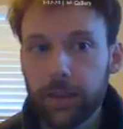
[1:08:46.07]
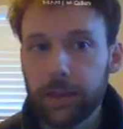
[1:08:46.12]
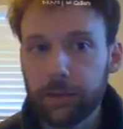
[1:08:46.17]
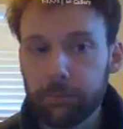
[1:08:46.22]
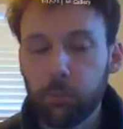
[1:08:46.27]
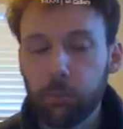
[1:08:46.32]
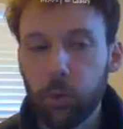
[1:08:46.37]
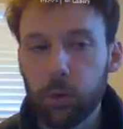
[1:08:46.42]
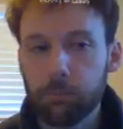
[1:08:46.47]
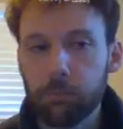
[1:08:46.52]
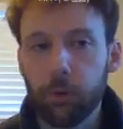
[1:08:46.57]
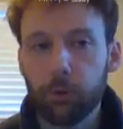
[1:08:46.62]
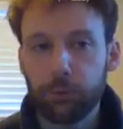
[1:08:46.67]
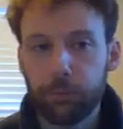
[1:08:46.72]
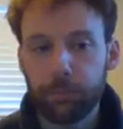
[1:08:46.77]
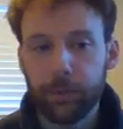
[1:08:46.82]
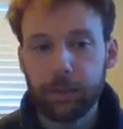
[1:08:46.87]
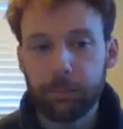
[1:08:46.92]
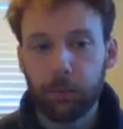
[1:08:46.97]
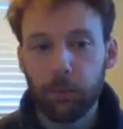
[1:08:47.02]
Like when
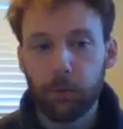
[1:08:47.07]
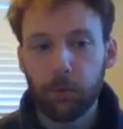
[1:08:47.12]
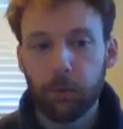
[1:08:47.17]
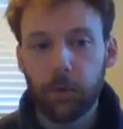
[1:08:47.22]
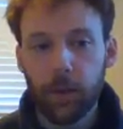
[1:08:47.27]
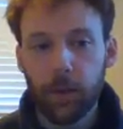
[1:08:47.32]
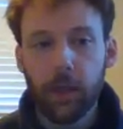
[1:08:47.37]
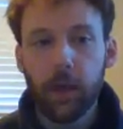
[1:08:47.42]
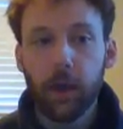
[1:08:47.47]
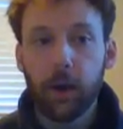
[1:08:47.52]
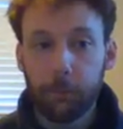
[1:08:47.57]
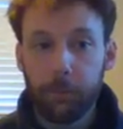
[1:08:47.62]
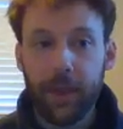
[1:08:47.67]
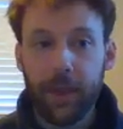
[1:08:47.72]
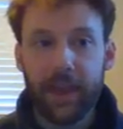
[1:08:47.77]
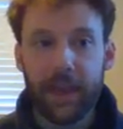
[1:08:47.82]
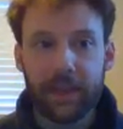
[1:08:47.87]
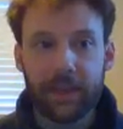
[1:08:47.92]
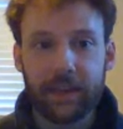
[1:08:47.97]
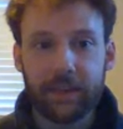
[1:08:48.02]
most people
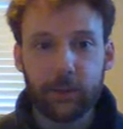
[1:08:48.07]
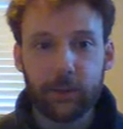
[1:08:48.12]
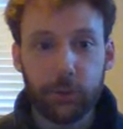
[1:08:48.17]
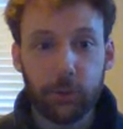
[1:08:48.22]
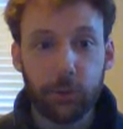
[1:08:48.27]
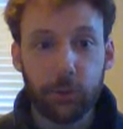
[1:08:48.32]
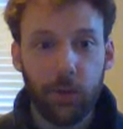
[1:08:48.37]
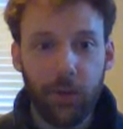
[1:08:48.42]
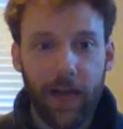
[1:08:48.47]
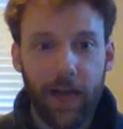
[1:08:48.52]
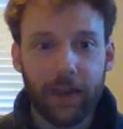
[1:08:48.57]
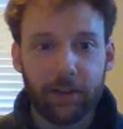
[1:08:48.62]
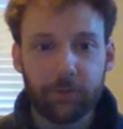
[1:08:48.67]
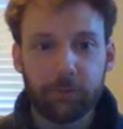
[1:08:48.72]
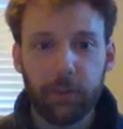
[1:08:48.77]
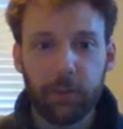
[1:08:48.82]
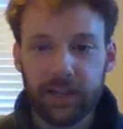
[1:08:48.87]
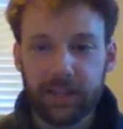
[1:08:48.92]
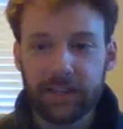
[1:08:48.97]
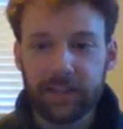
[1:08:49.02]
pay you a lot
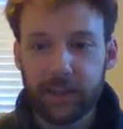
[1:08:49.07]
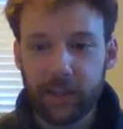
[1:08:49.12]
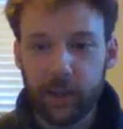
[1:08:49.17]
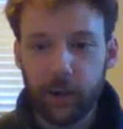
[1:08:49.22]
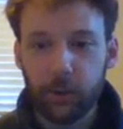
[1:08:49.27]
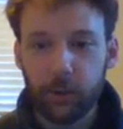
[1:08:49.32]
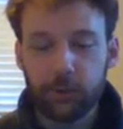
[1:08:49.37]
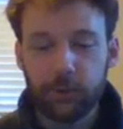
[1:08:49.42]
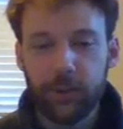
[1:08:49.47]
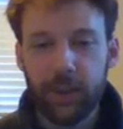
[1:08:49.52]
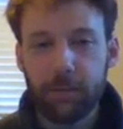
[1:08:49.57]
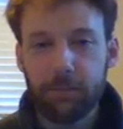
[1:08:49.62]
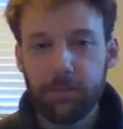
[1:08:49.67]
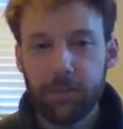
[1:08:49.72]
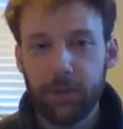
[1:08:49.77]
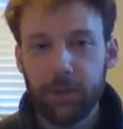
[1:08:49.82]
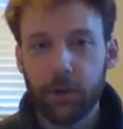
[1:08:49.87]
of money to coach them,